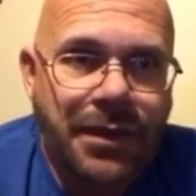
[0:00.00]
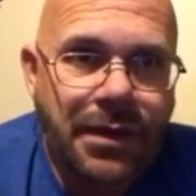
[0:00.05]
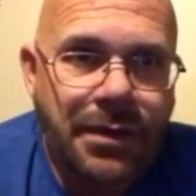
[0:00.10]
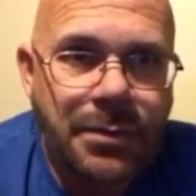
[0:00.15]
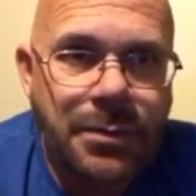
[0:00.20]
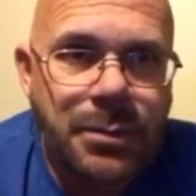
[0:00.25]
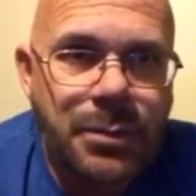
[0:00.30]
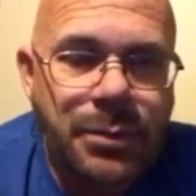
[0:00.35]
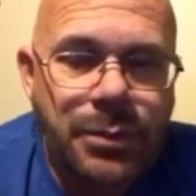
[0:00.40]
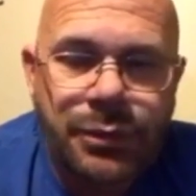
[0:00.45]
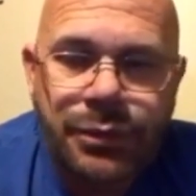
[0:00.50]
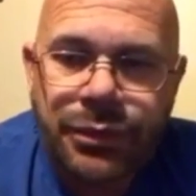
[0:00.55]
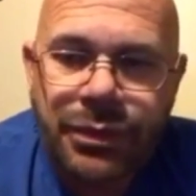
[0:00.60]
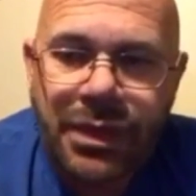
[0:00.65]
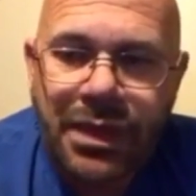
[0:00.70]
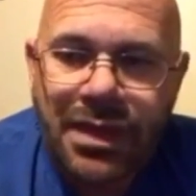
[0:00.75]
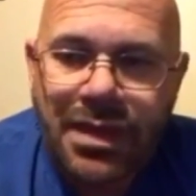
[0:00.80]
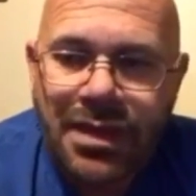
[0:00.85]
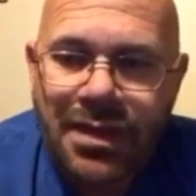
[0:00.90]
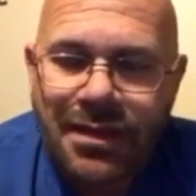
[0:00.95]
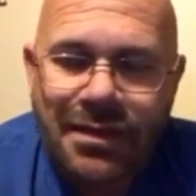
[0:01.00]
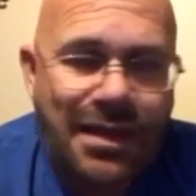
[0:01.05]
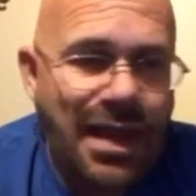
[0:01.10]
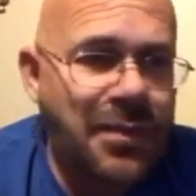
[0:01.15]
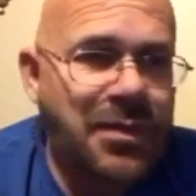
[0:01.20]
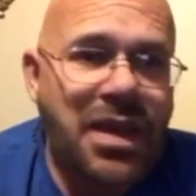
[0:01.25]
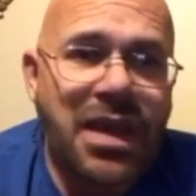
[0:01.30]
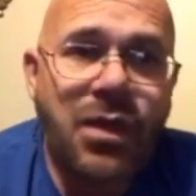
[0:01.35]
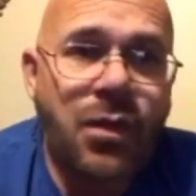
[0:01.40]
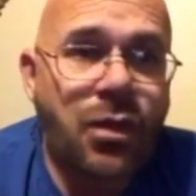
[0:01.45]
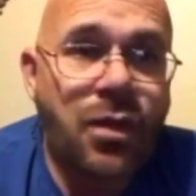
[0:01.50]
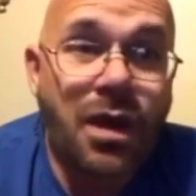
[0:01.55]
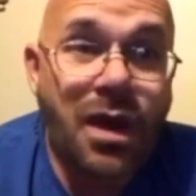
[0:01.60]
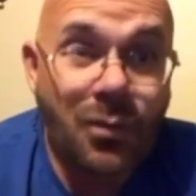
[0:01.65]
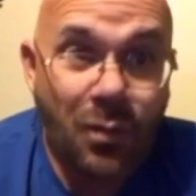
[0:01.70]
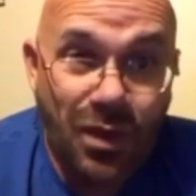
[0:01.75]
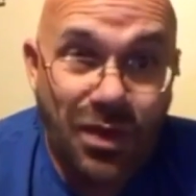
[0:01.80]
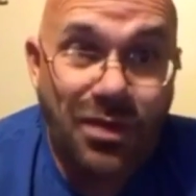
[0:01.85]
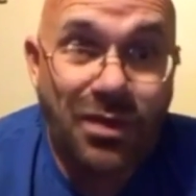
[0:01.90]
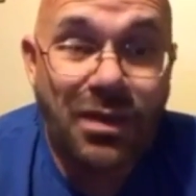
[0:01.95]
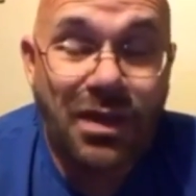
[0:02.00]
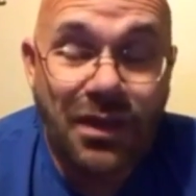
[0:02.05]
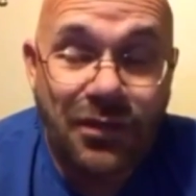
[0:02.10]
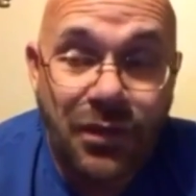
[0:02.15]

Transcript: And same thing going on with,